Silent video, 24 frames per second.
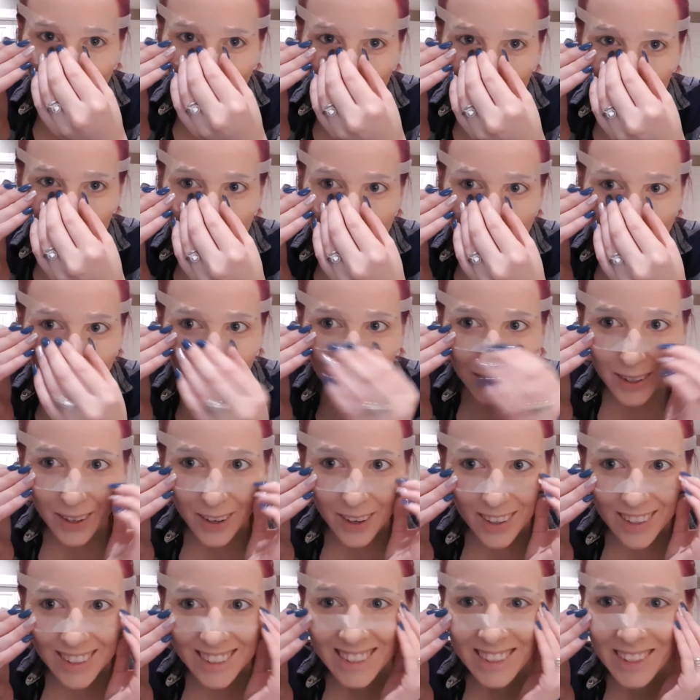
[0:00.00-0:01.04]
Absolute
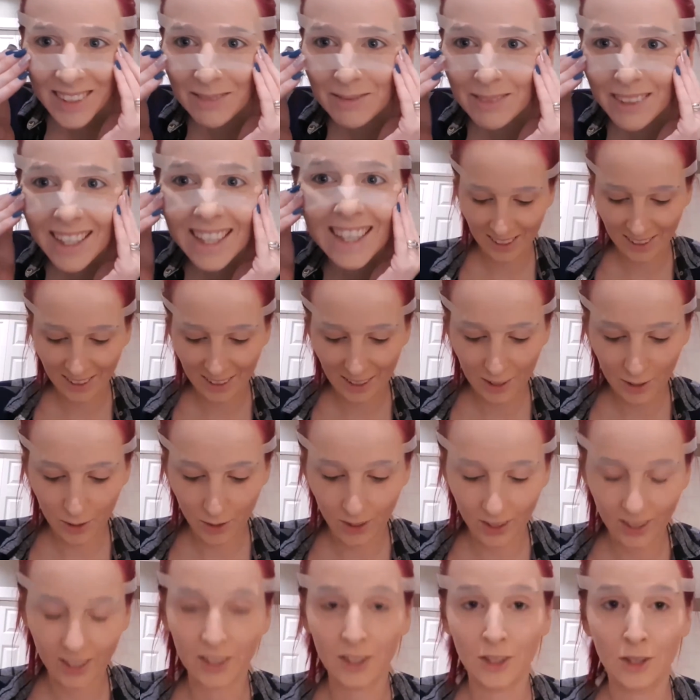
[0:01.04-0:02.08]
caught me. I'm
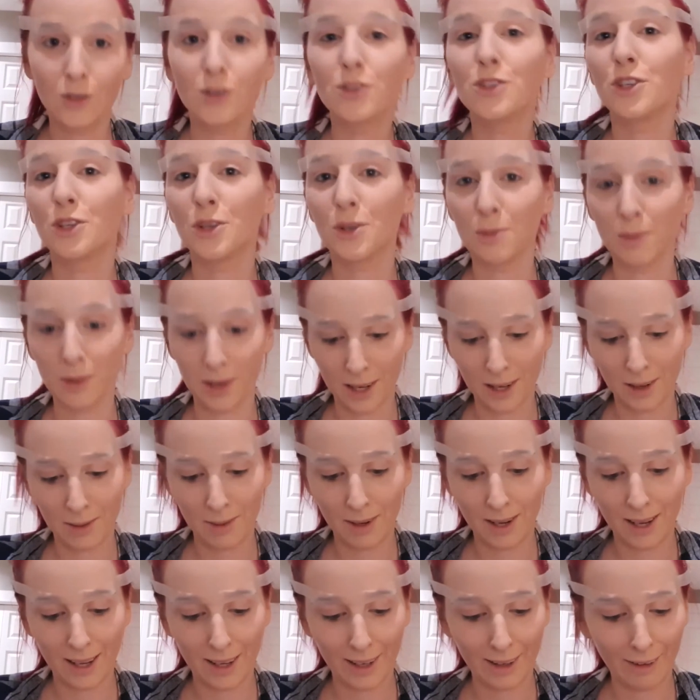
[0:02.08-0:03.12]
going on YouTube and
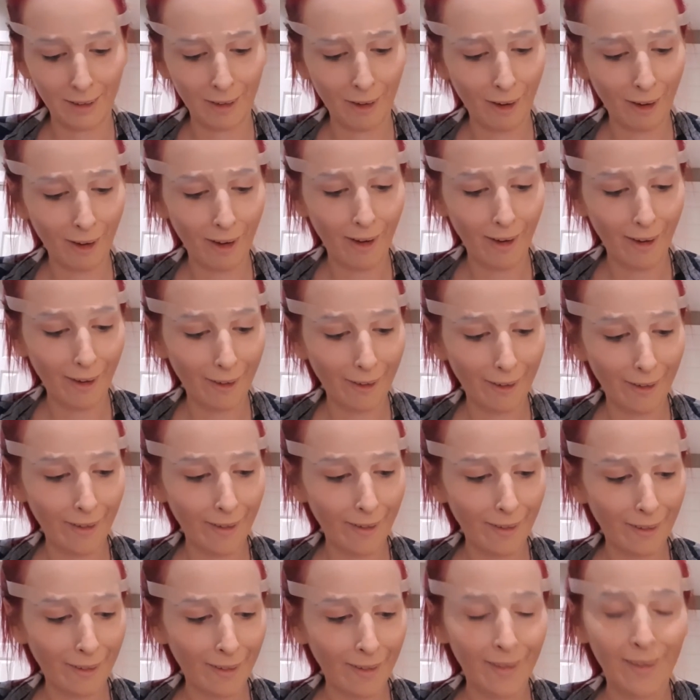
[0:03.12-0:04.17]
I'm like,
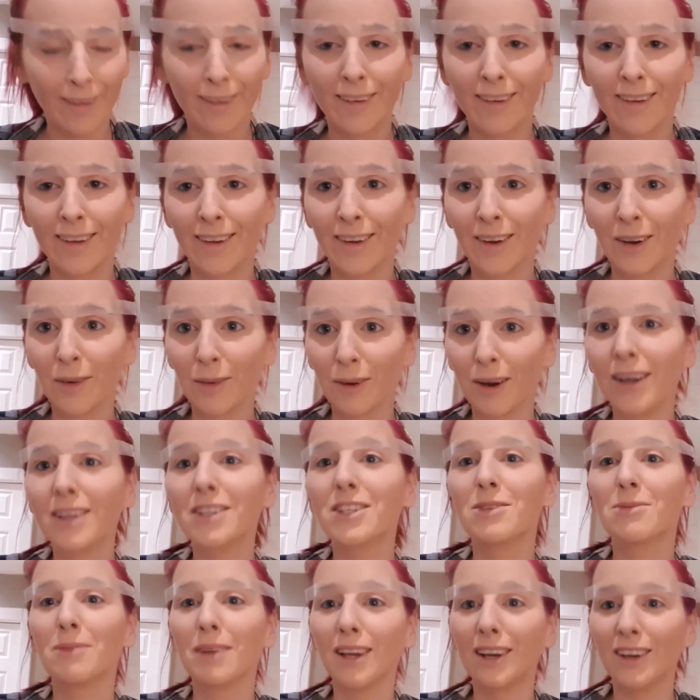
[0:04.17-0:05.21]

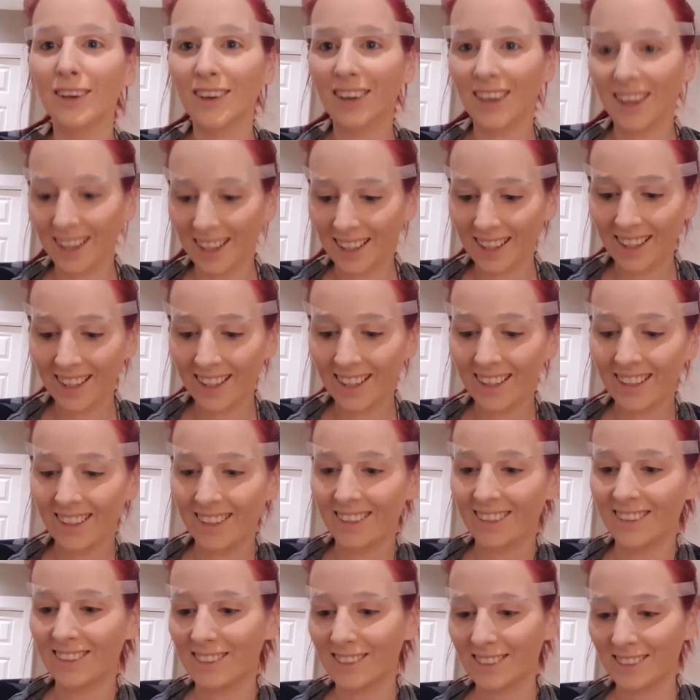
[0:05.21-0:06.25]
watch me look like an
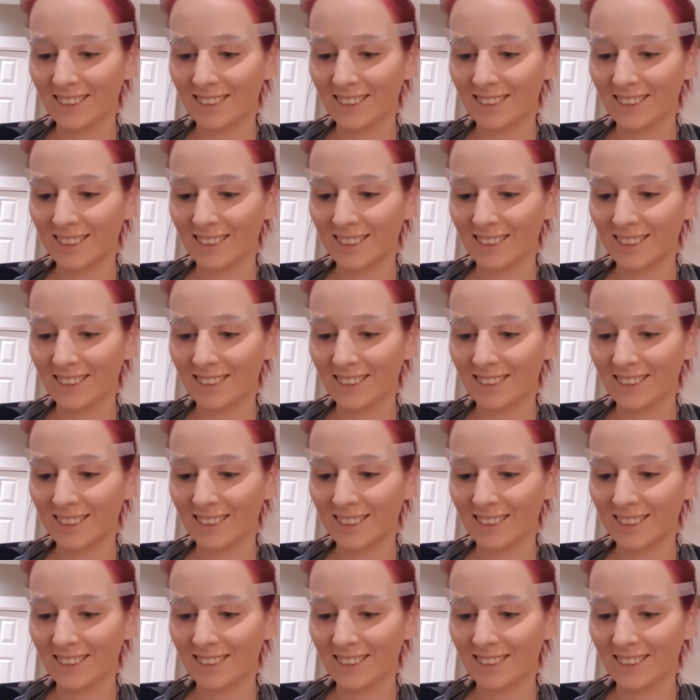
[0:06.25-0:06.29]
idiot.